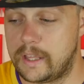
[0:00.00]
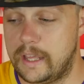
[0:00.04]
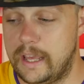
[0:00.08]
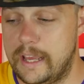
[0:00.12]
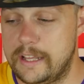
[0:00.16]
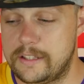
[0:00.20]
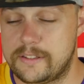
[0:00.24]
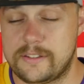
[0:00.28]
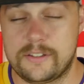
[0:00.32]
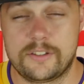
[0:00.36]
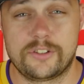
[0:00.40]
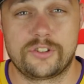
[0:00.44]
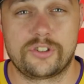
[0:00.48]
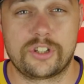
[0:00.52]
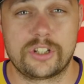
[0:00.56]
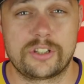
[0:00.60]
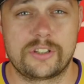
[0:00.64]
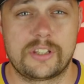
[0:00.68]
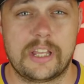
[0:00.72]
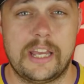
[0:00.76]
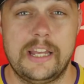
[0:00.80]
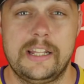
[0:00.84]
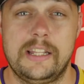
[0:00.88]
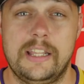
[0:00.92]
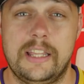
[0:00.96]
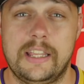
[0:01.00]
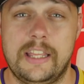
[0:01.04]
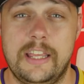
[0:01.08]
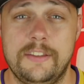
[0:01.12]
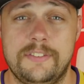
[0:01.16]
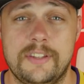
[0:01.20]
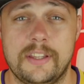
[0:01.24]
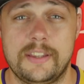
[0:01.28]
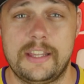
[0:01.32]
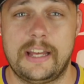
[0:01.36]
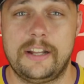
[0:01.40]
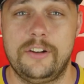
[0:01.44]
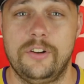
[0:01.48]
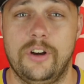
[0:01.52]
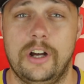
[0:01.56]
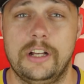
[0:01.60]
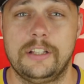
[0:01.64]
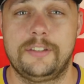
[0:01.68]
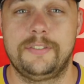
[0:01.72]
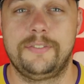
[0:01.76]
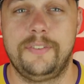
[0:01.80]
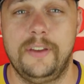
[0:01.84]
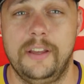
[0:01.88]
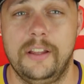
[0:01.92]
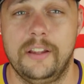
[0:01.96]
It gives it that
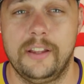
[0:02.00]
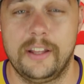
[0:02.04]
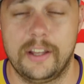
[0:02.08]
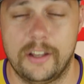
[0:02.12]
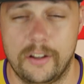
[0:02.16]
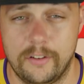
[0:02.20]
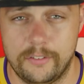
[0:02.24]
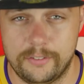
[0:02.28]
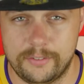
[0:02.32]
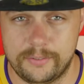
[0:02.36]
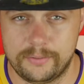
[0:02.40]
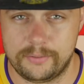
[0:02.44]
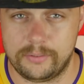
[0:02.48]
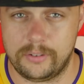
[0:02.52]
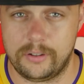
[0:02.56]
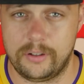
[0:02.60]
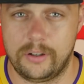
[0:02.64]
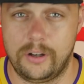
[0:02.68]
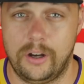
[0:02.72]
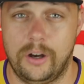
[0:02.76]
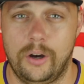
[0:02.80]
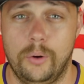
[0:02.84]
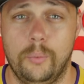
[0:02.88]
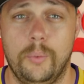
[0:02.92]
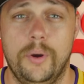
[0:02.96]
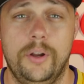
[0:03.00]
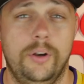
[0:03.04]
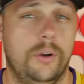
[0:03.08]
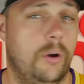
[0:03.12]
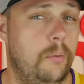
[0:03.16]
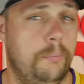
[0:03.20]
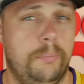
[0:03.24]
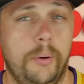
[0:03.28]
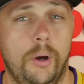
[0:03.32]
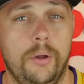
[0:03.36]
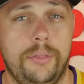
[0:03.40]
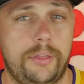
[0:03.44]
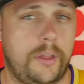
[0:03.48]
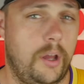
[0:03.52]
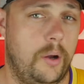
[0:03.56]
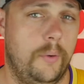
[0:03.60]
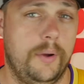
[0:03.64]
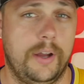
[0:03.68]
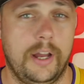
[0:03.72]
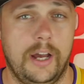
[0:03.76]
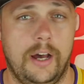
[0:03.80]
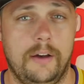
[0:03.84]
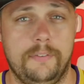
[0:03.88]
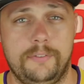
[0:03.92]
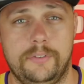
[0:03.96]
nice feeling of, oh, we're not both
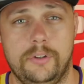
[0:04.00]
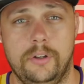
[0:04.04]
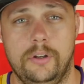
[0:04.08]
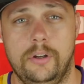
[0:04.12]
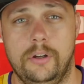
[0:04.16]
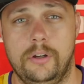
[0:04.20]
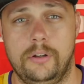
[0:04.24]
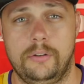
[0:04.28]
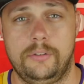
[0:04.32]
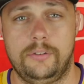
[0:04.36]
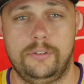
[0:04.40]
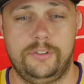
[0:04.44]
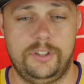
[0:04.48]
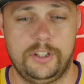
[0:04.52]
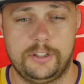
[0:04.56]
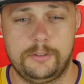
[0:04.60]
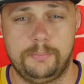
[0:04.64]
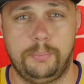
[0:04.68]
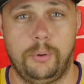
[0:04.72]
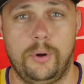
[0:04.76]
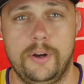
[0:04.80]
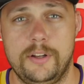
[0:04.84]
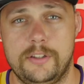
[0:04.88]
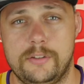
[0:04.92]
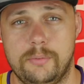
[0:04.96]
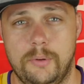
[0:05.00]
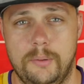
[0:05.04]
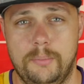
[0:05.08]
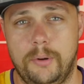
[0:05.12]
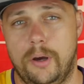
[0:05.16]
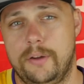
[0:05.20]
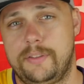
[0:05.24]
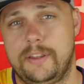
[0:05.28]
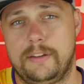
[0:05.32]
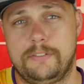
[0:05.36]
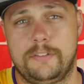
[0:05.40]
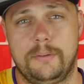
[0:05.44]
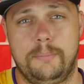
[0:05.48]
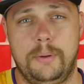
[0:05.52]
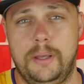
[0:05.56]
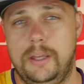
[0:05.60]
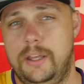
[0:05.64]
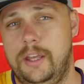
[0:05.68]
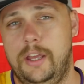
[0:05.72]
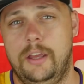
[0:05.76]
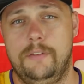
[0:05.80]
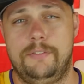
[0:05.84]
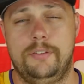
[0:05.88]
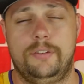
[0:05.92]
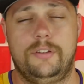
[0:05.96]
going after 6 points and we both have to be
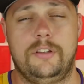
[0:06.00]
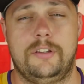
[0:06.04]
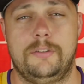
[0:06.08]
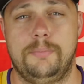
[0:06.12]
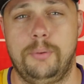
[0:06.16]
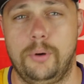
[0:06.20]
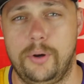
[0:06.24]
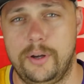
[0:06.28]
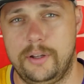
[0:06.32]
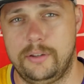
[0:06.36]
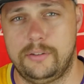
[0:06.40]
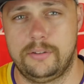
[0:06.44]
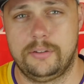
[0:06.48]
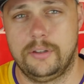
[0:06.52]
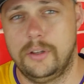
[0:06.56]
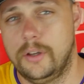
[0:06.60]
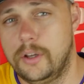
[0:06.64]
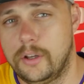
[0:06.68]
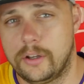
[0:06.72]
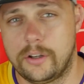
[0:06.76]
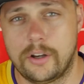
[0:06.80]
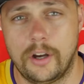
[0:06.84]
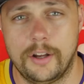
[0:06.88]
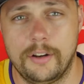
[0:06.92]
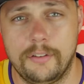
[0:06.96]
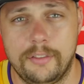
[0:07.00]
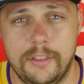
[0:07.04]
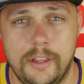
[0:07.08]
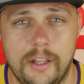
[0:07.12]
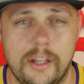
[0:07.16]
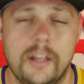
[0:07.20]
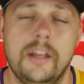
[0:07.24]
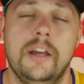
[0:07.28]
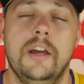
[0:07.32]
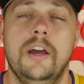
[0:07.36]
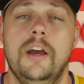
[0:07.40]
here for 6 points kind of thing.